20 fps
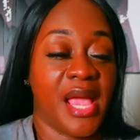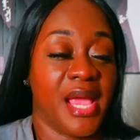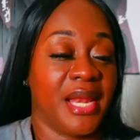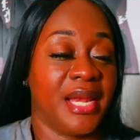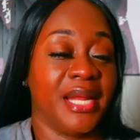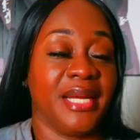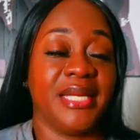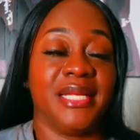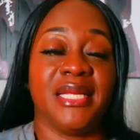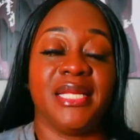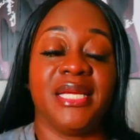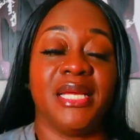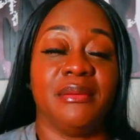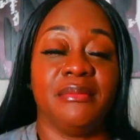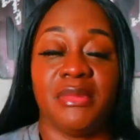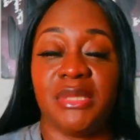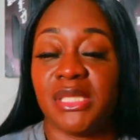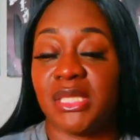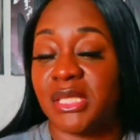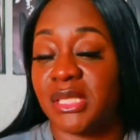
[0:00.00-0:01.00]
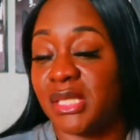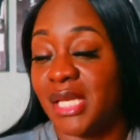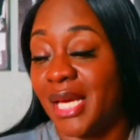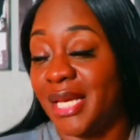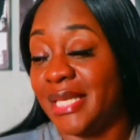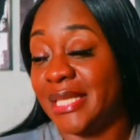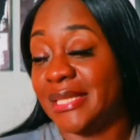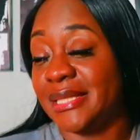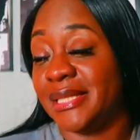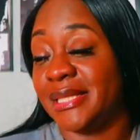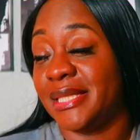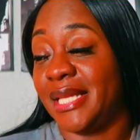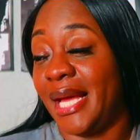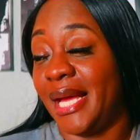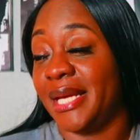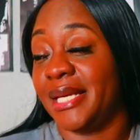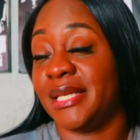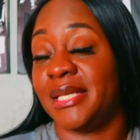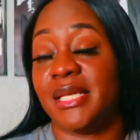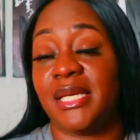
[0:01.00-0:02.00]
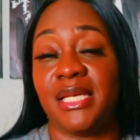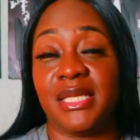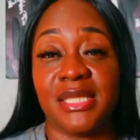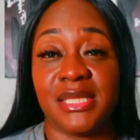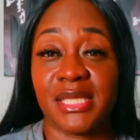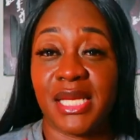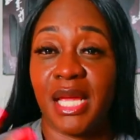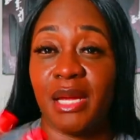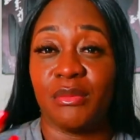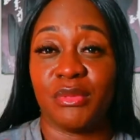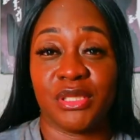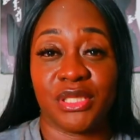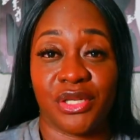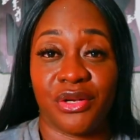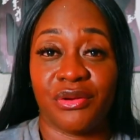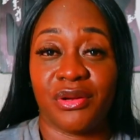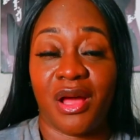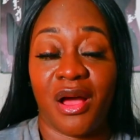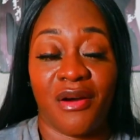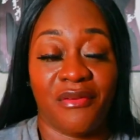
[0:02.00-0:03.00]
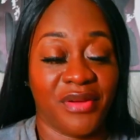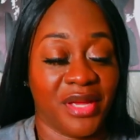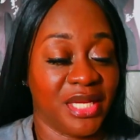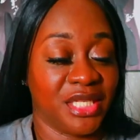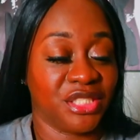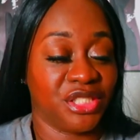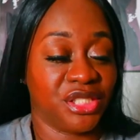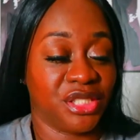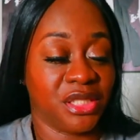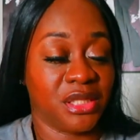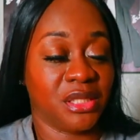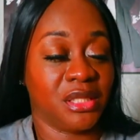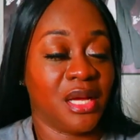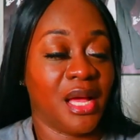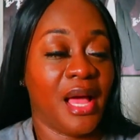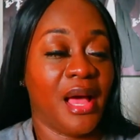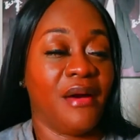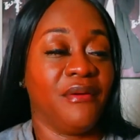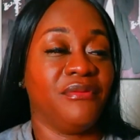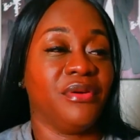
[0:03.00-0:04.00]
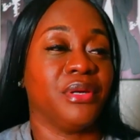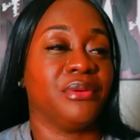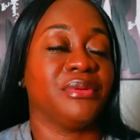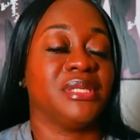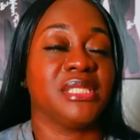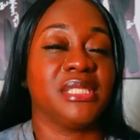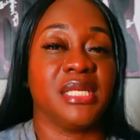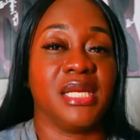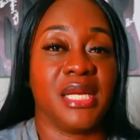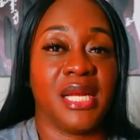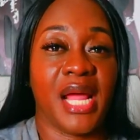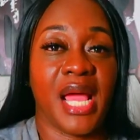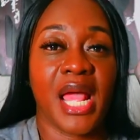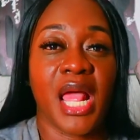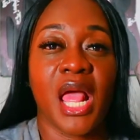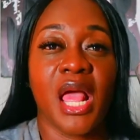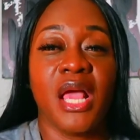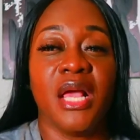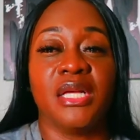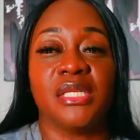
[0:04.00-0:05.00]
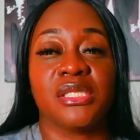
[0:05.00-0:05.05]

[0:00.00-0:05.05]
and i need to get me i need to like get this camera turned off and chill out for the rest of the night